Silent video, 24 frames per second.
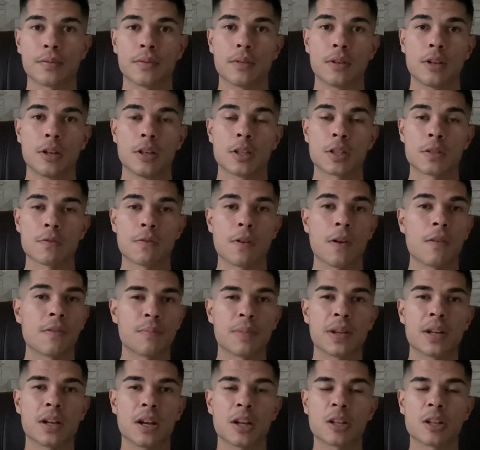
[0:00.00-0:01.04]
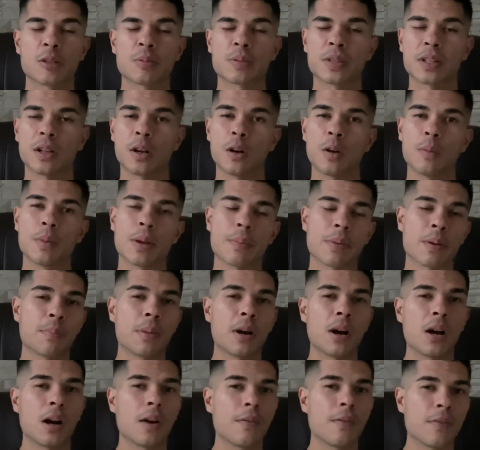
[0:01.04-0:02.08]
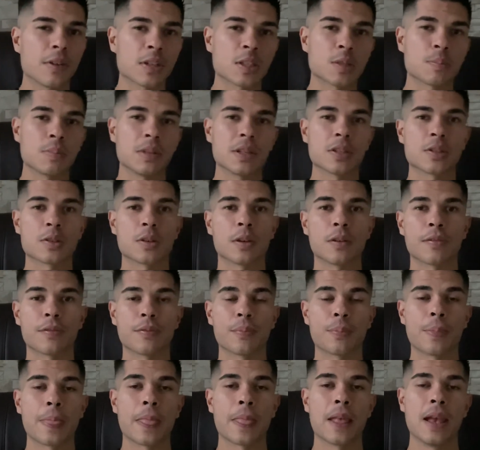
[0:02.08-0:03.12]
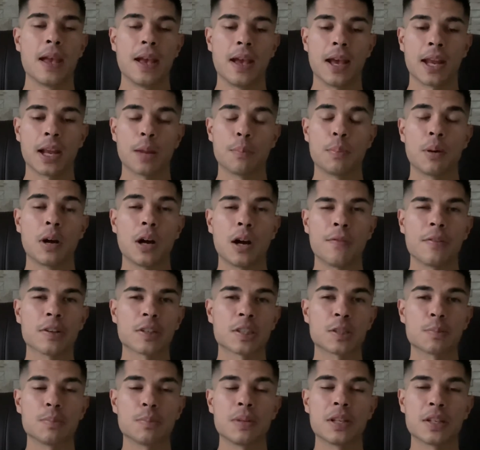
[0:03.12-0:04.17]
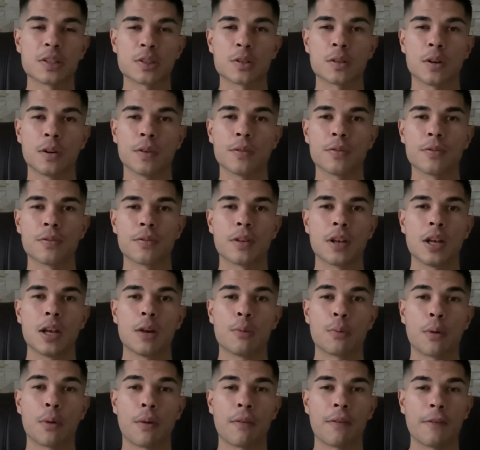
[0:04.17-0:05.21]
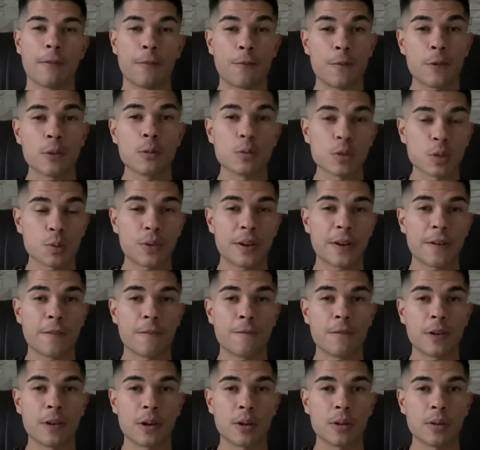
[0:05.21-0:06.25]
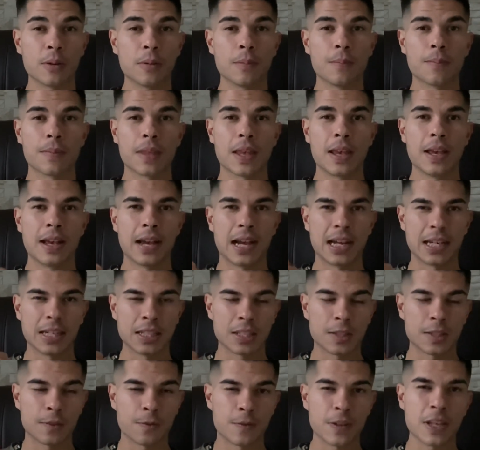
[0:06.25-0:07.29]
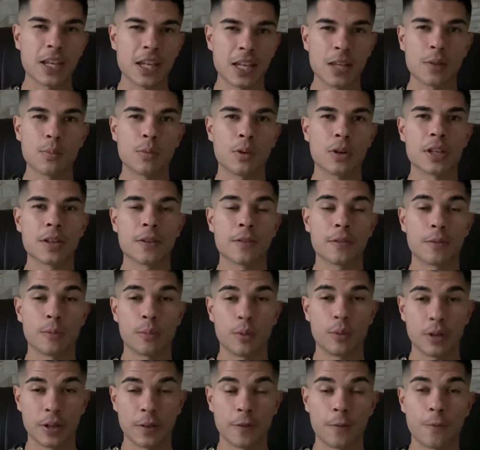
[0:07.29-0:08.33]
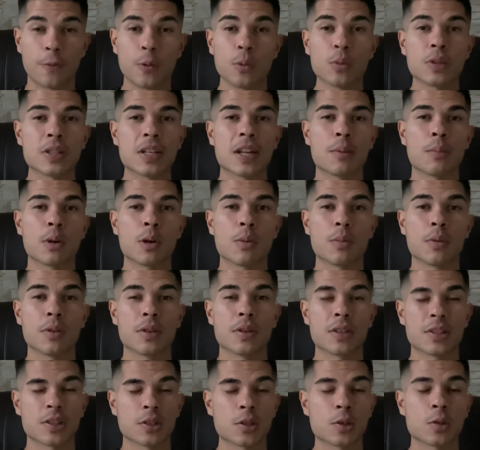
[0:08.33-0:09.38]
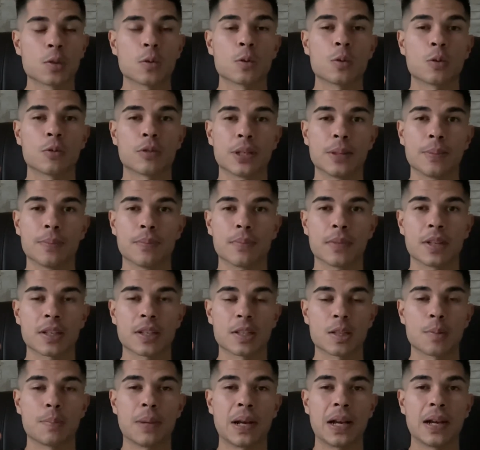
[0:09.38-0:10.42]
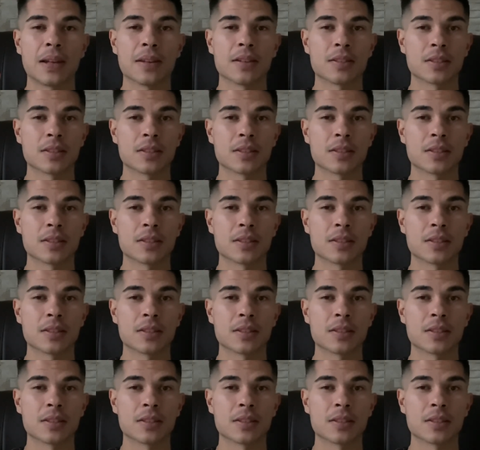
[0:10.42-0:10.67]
So rather than being 100% whole, maybe a part of us splits off, and a part of us splits off where it feels what it felt, and it's thinking what it thought in that moment. It's the story. That's the pattern.